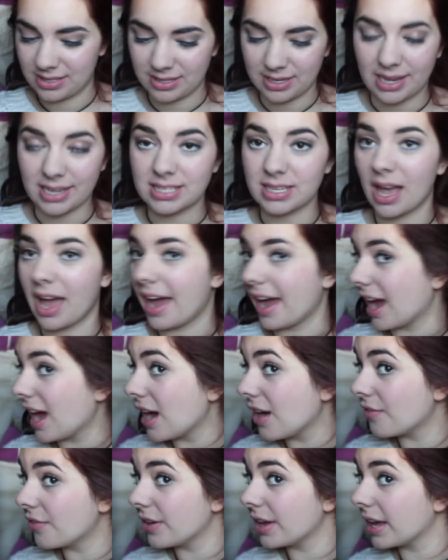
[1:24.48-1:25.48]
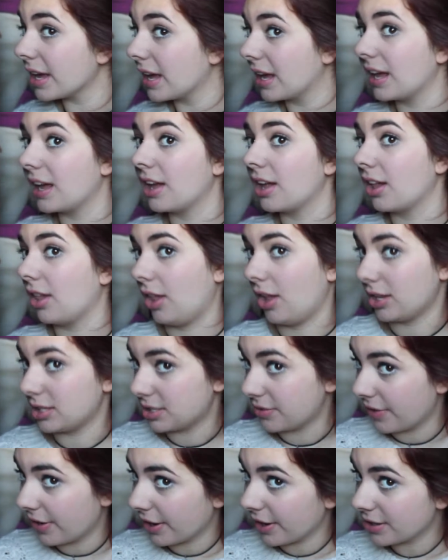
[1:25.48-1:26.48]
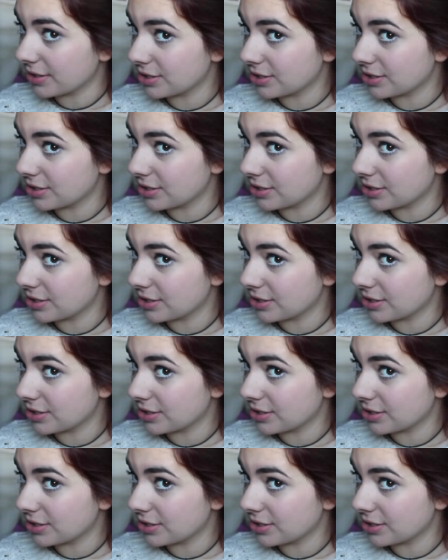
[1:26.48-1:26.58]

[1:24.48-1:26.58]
Because I have a lot of hair.